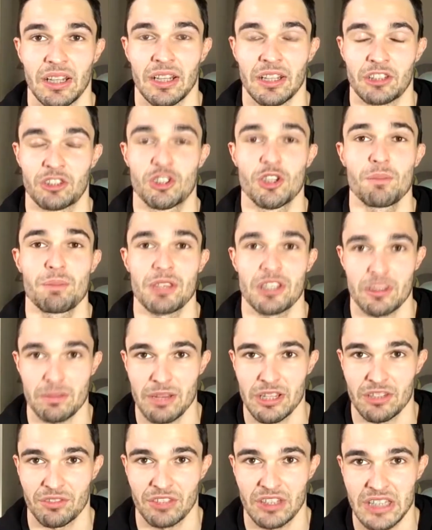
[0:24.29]
copious
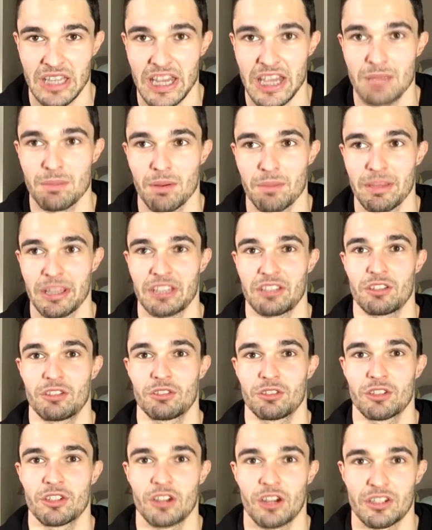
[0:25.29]
amounts of fatigue by making you
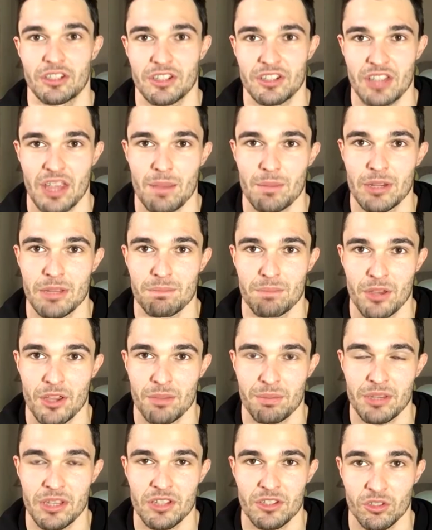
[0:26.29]
do God knows how many
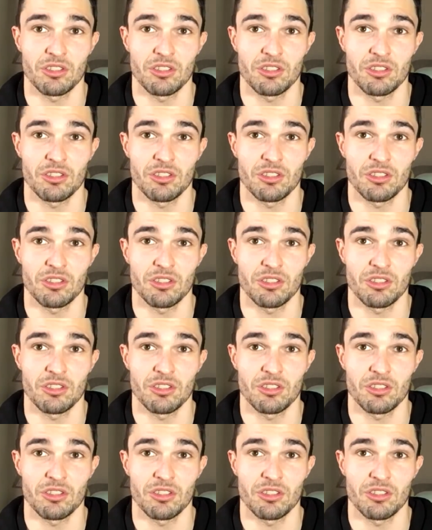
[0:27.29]
burpees.